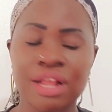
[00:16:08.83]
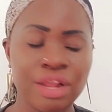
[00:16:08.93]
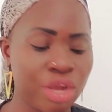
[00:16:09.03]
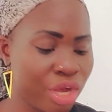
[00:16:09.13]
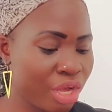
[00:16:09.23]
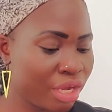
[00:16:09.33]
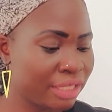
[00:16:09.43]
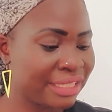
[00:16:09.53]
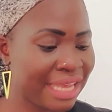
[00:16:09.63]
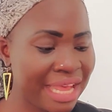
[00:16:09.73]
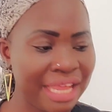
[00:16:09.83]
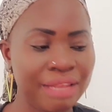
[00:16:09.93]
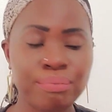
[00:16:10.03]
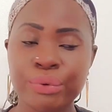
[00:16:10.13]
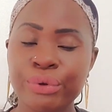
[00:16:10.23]
God,
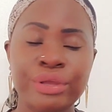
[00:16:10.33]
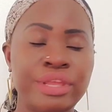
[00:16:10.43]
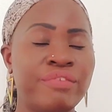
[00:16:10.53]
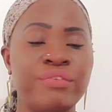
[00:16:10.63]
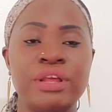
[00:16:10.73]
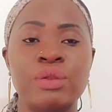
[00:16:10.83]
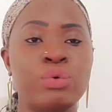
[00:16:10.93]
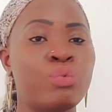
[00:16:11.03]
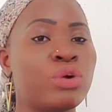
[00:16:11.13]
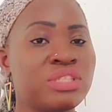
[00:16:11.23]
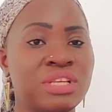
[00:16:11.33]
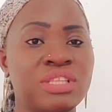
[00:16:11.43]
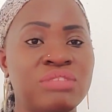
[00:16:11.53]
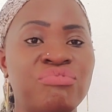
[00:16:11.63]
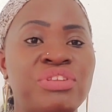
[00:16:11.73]
girl, boy, if you are watching
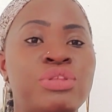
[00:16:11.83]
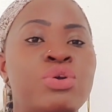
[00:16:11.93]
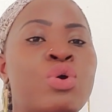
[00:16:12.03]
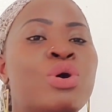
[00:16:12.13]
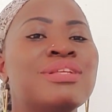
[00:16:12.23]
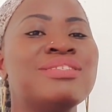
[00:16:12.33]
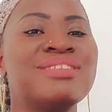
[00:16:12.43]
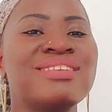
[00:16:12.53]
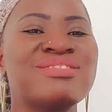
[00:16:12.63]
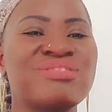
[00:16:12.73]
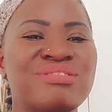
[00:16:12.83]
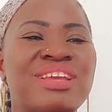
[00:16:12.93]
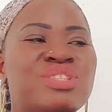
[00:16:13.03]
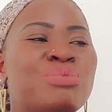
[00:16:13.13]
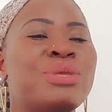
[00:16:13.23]
this video, just try
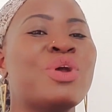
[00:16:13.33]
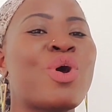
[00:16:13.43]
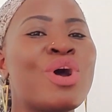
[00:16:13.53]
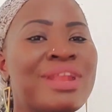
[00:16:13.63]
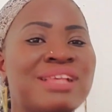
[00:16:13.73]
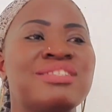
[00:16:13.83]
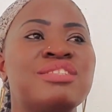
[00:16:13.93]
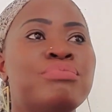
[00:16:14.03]
to be honest.